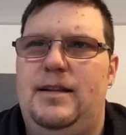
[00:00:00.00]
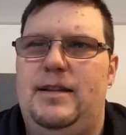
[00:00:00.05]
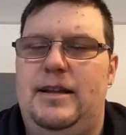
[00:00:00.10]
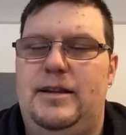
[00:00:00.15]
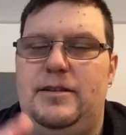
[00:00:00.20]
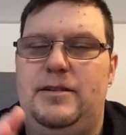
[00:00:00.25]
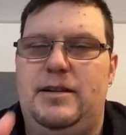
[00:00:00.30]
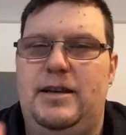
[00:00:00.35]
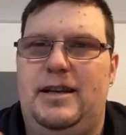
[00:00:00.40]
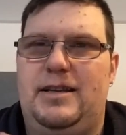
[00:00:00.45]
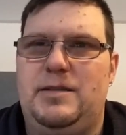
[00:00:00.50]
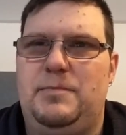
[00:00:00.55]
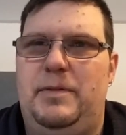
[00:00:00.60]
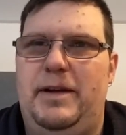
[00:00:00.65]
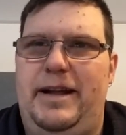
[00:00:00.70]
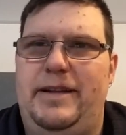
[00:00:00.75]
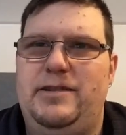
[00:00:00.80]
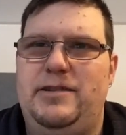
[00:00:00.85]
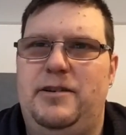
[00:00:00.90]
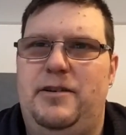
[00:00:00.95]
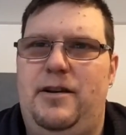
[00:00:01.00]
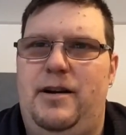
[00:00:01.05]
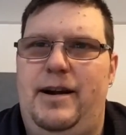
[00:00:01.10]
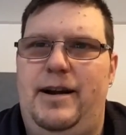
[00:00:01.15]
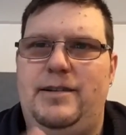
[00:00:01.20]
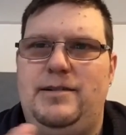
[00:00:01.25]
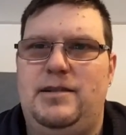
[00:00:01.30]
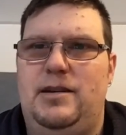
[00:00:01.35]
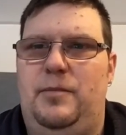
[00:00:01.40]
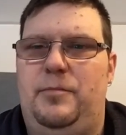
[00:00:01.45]
that, that explains the
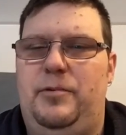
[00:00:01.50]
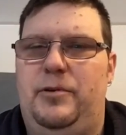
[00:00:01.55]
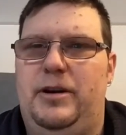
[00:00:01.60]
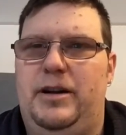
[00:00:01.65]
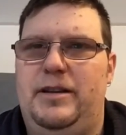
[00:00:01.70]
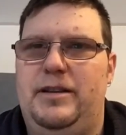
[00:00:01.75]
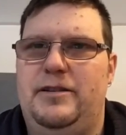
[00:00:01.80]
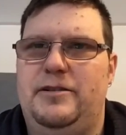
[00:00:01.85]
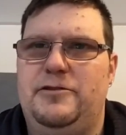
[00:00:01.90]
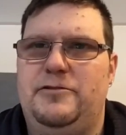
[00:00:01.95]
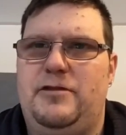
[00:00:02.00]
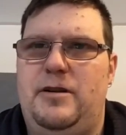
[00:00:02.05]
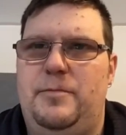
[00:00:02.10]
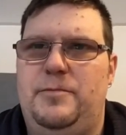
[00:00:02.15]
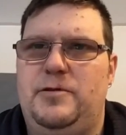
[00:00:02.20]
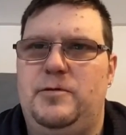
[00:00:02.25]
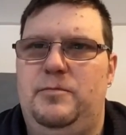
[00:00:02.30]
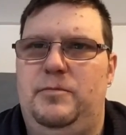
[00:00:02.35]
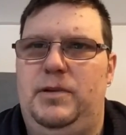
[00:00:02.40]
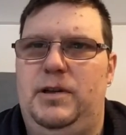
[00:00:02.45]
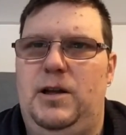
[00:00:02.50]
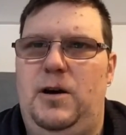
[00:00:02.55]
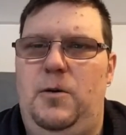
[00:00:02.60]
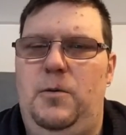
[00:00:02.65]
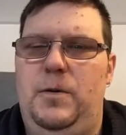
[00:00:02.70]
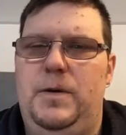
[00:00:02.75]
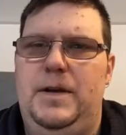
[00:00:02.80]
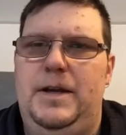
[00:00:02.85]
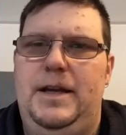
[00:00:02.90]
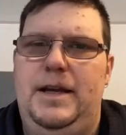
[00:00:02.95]
grinds, and I'll put it in the description
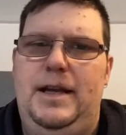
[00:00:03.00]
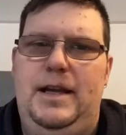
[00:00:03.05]
below.